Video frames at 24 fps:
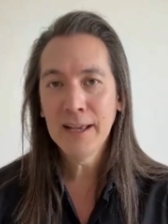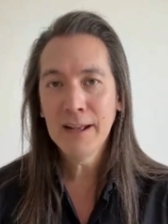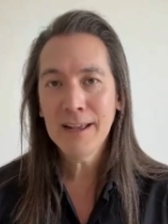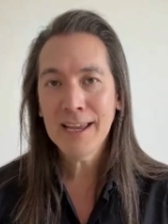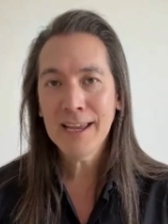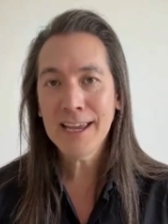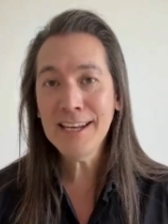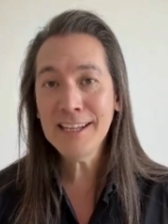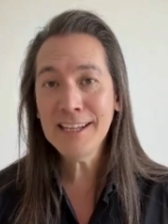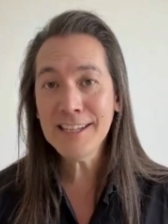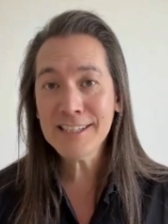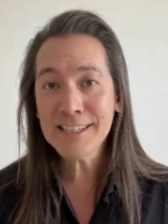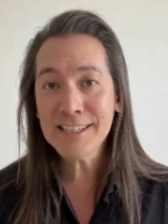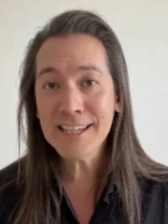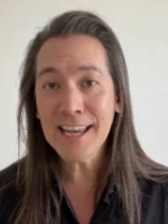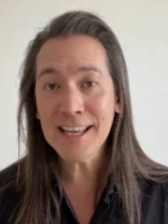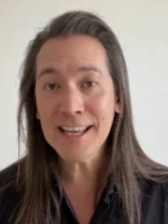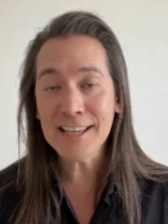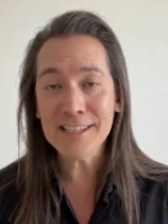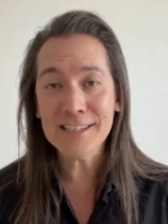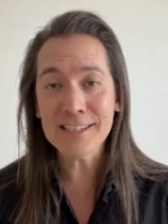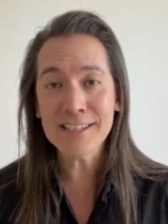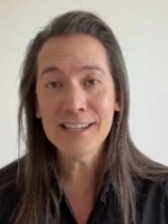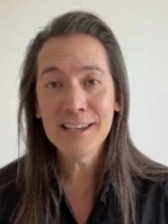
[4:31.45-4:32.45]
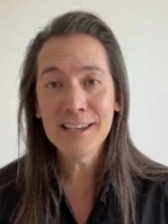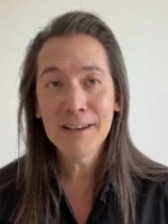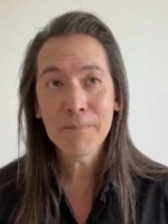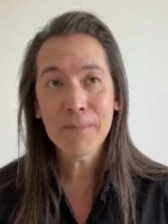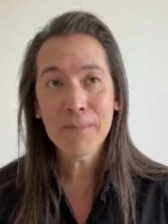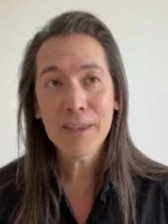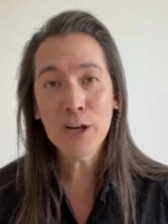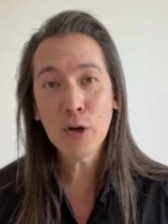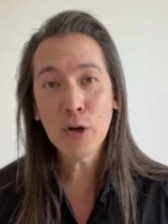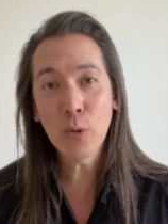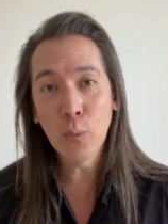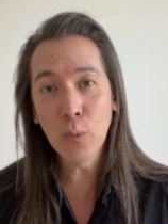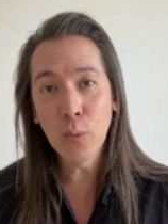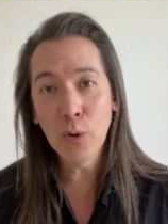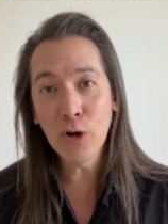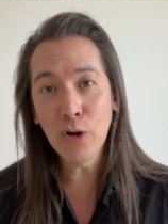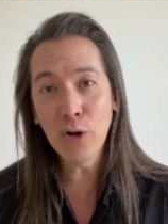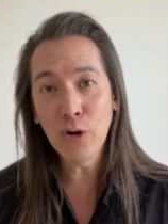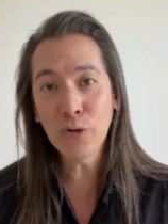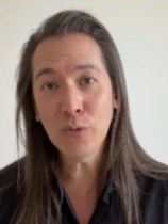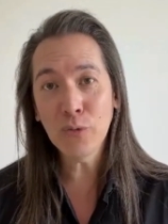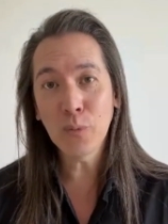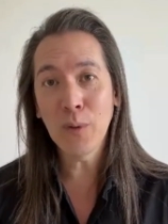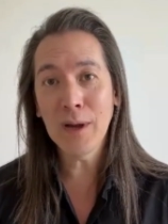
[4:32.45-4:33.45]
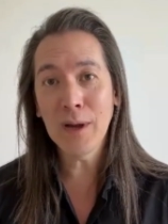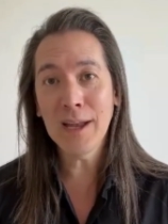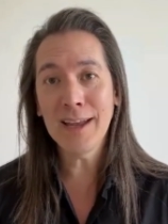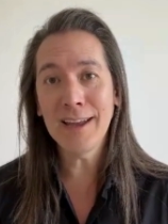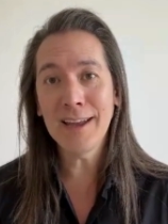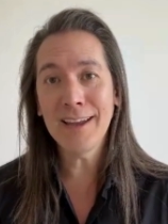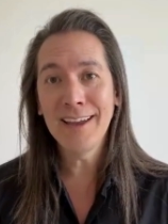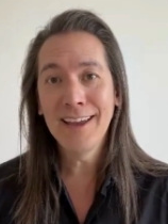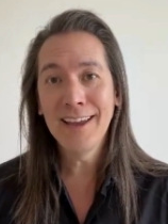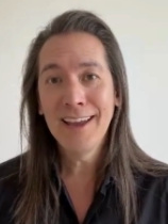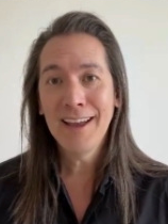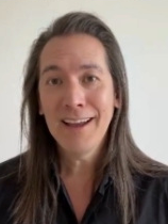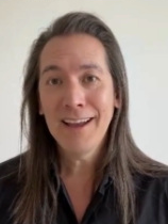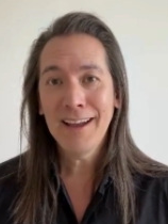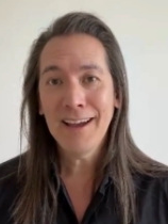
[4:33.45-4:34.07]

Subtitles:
In a sense, in a world where